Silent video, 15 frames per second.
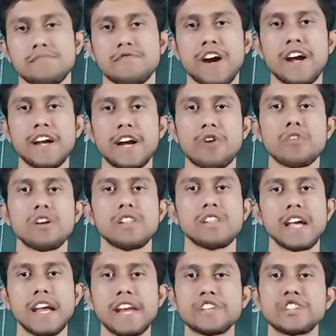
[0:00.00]
find out
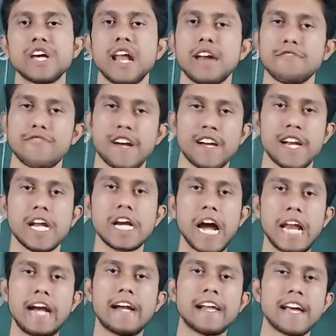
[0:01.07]
the initial and final
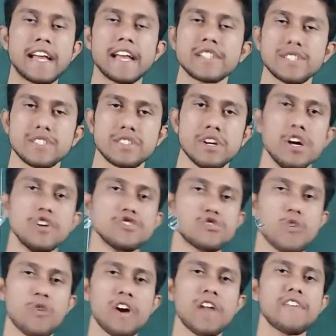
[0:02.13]
kinetic energies.
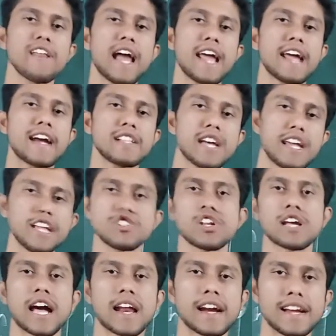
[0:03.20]
So where will I get the
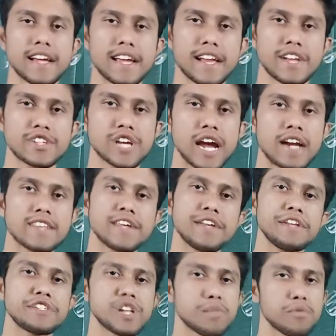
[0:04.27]
initial kinetic energy? At the
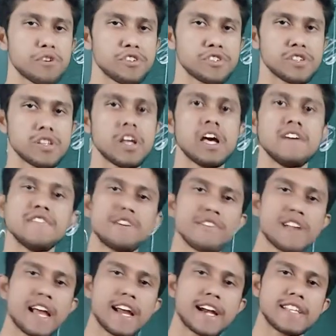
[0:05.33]
initial position.
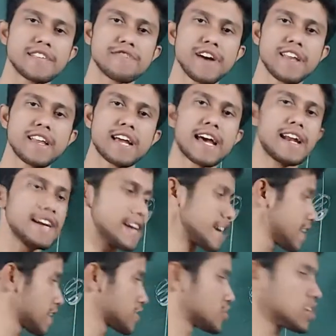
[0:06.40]
Where will I get the final
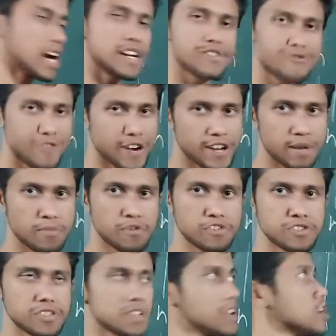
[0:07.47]
kinetic energy? At the final
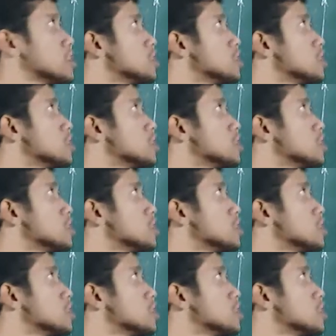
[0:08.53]
position.